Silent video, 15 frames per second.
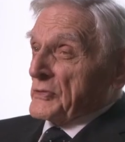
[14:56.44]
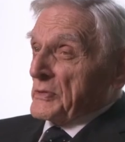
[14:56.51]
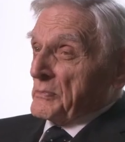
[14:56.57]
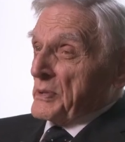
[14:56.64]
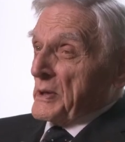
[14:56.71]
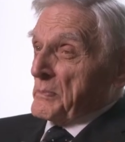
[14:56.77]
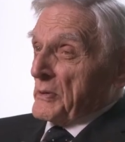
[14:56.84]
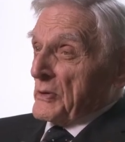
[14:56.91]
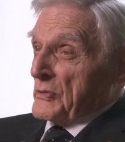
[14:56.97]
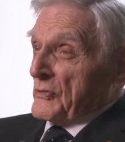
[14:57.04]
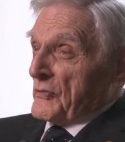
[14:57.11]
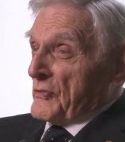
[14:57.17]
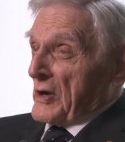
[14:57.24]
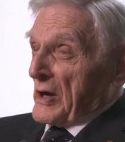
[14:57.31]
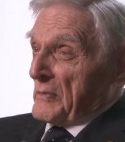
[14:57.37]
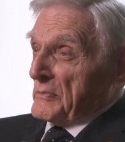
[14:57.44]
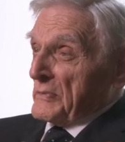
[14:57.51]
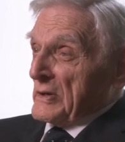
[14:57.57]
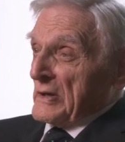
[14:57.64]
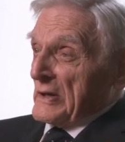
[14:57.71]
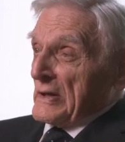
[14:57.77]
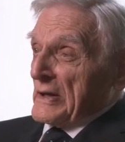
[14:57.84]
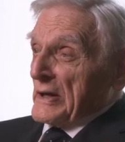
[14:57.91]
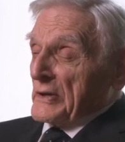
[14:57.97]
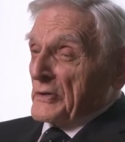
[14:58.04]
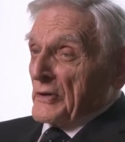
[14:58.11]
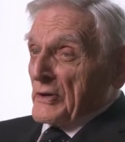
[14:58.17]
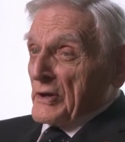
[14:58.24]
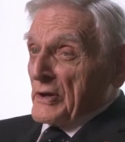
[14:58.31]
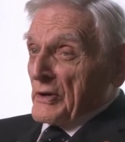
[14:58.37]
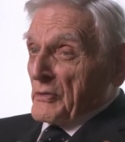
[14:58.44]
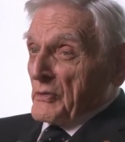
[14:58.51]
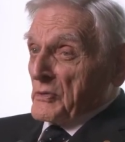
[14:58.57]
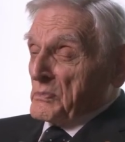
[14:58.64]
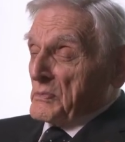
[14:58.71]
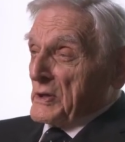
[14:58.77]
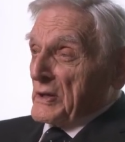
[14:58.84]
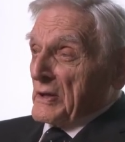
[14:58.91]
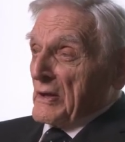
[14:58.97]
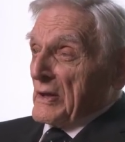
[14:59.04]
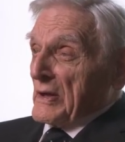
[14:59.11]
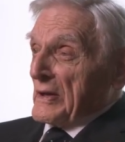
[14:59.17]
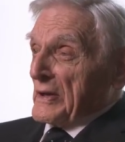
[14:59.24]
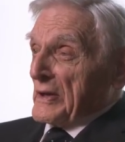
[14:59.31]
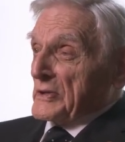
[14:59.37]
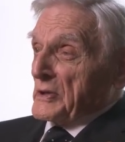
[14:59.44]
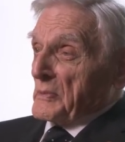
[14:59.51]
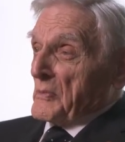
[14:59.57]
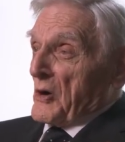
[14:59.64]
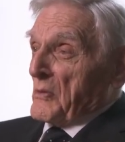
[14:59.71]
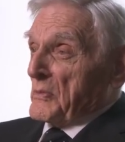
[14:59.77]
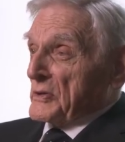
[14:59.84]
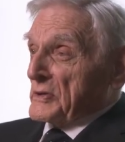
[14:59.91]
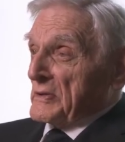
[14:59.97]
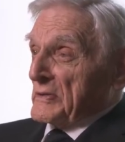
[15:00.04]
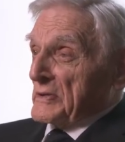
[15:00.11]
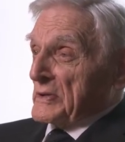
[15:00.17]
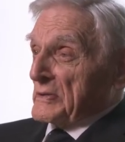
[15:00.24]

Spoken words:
some people who've come and are here with me at the moment.